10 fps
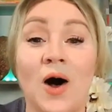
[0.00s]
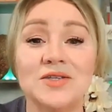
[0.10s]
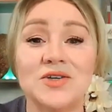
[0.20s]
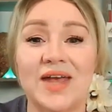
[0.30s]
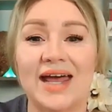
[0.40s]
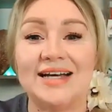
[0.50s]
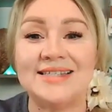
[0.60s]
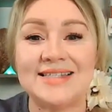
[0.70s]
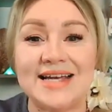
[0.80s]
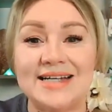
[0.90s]
also get a
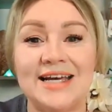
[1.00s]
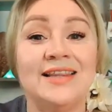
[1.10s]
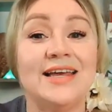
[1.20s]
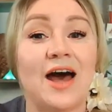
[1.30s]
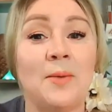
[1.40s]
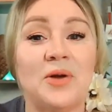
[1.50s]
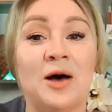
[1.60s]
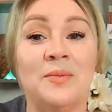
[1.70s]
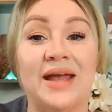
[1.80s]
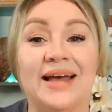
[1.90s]
seat in the
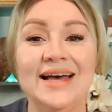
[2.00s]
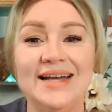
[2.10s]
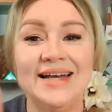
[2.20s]
upcoming